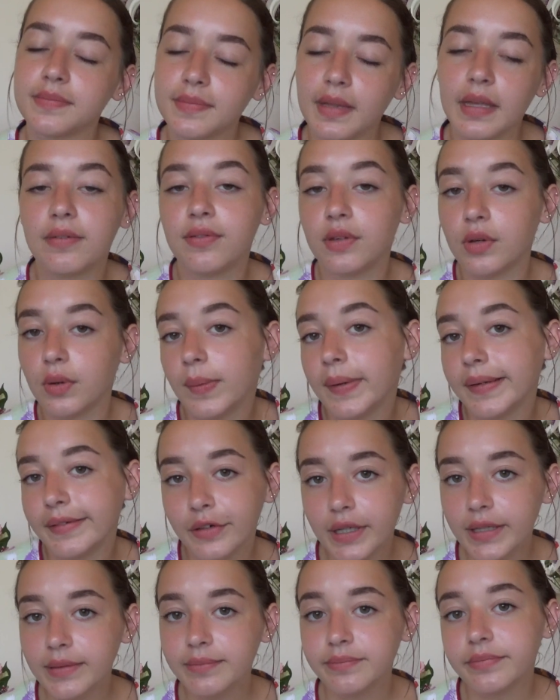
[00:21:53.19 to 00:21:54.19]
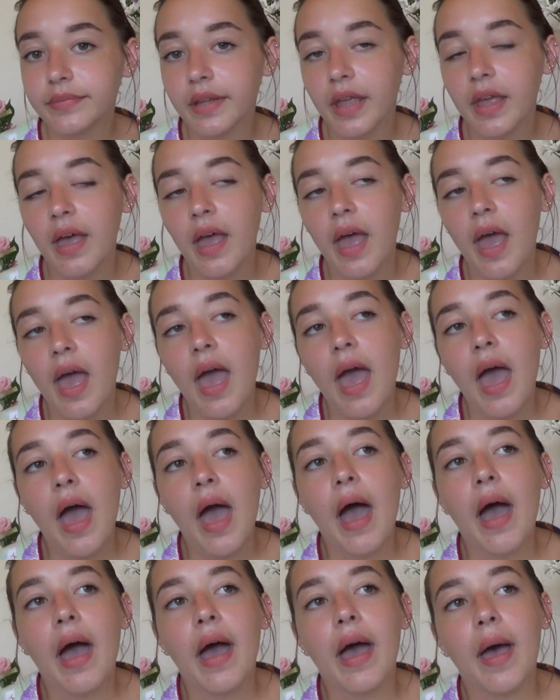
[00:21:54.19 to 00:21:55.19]
if you're wondering.
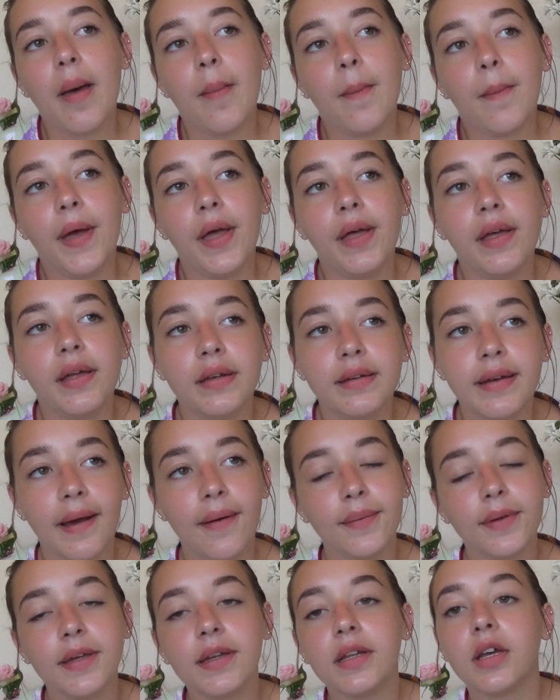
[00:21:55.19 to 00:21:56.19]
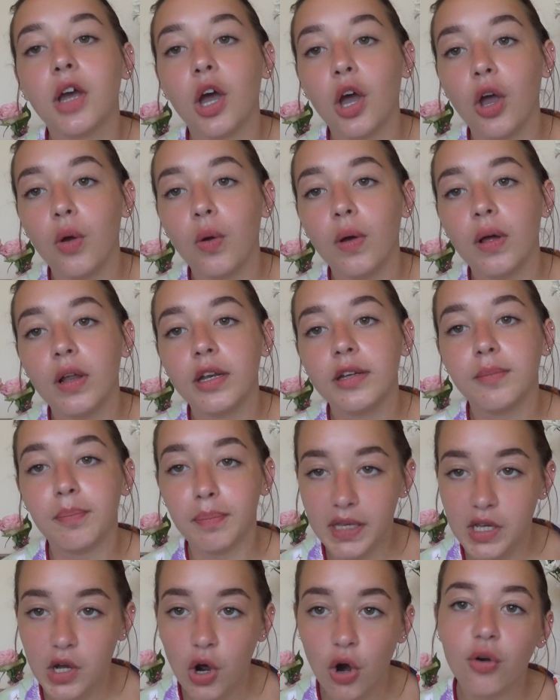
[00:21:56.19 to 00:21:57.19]
Now I'm going to go and
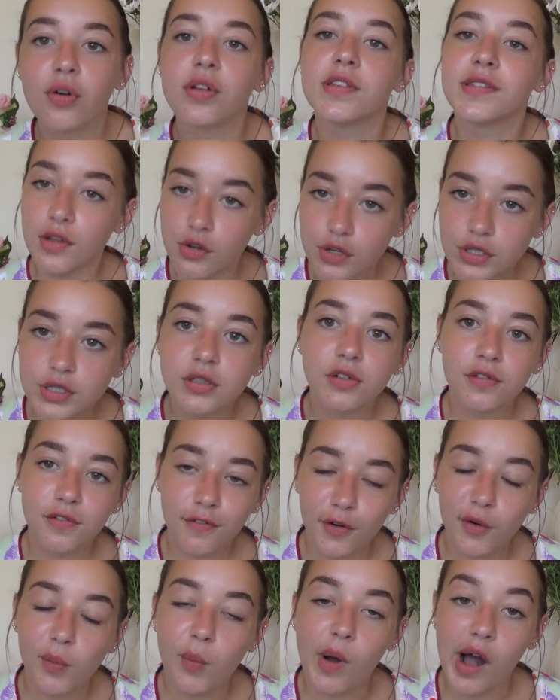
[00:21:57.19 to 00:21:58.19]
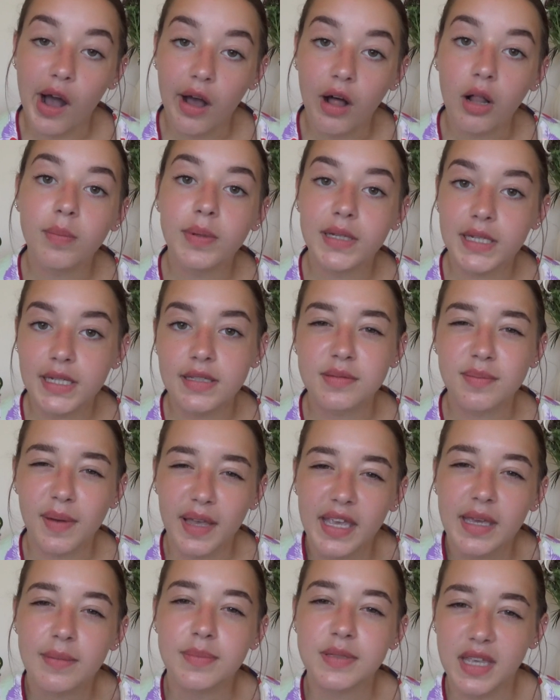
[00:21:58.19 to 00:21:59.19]
be horizontal for a while because my
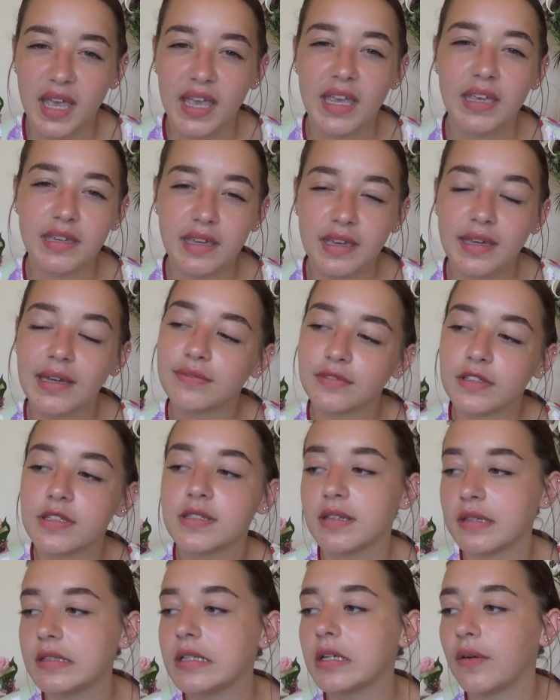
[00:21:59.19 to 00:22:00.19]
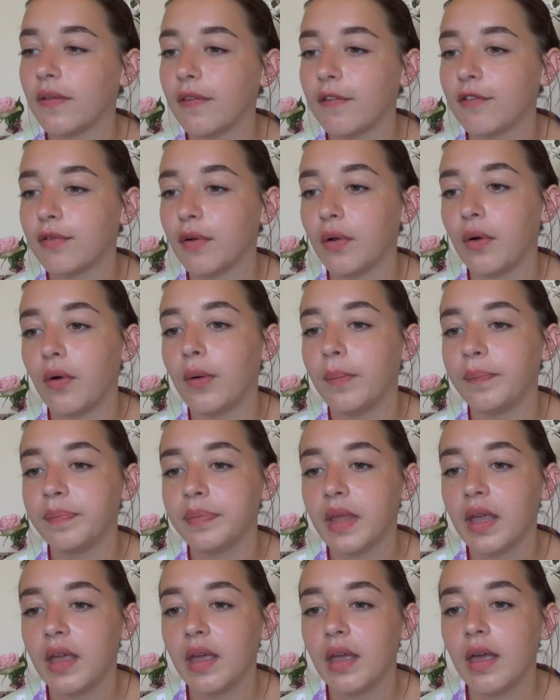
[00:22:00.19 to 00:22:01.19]
hips are aching after sitting on the floor.
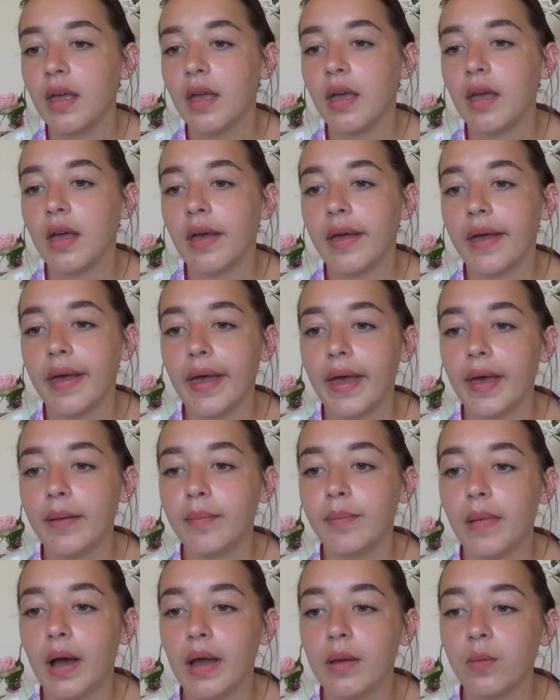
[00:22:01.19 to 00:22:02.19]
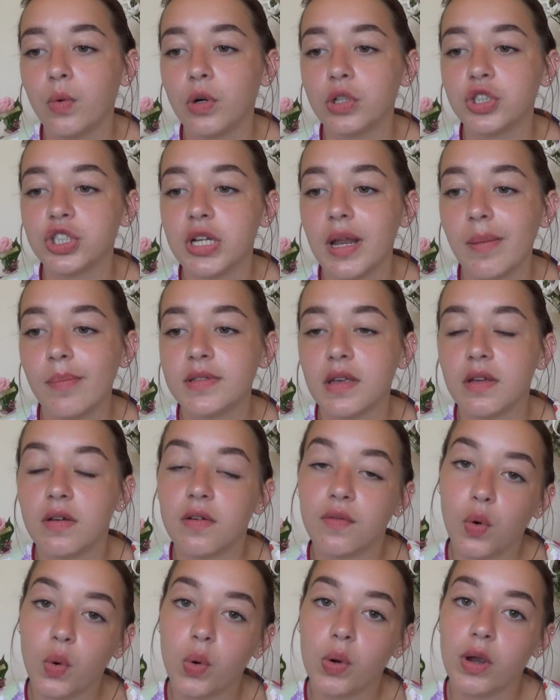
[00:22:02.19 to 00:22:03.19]
Might watch an episode
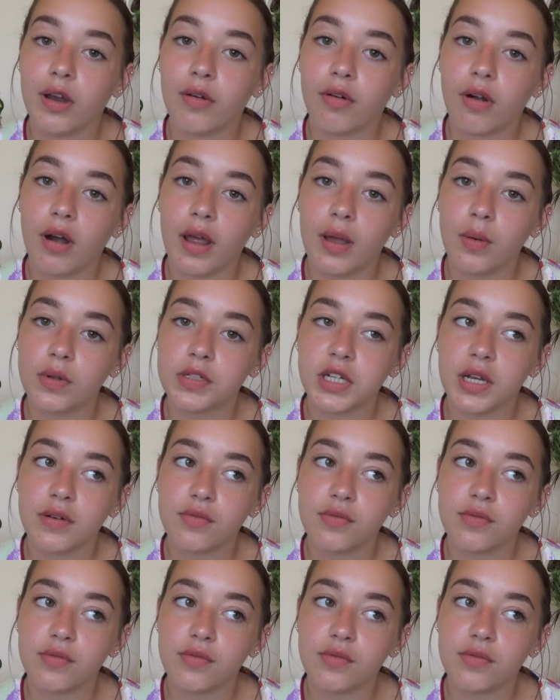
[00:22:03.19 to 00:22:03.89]
of Queer Eye, which I've